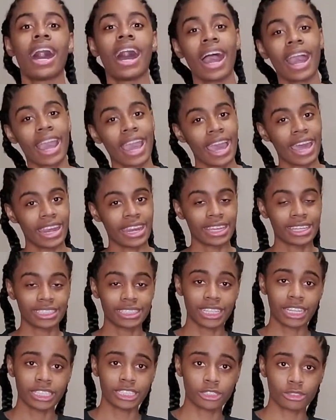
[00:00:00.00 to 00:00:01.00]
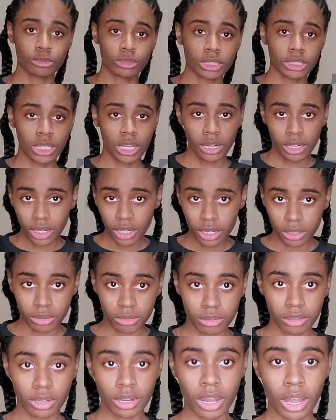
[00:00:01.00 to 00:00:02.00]
I got it because I just want y'all to know.
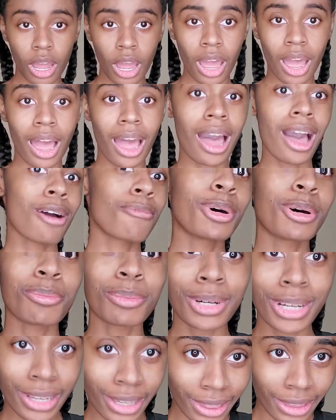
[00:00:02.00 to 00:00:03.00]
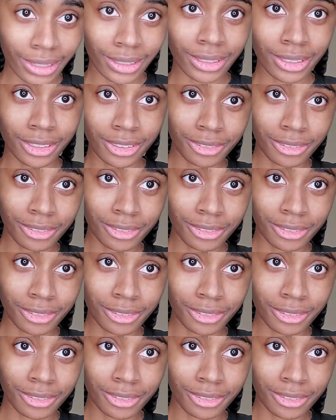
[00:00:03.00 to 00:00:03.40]
I'm a mother.